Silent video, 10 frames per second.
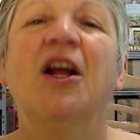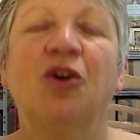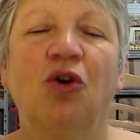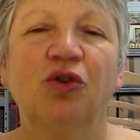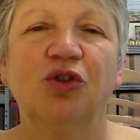
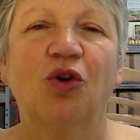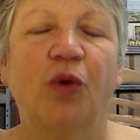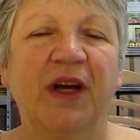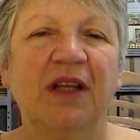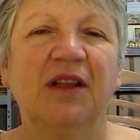Not
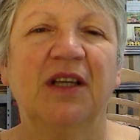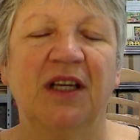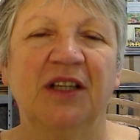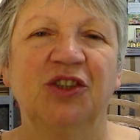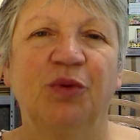quite the
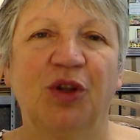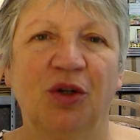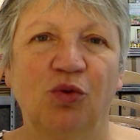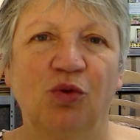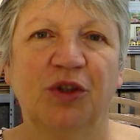case with
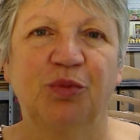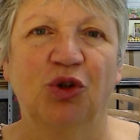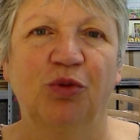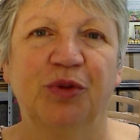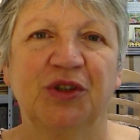an older
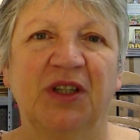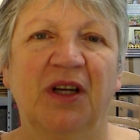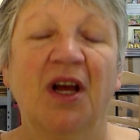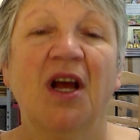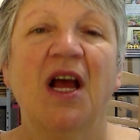property.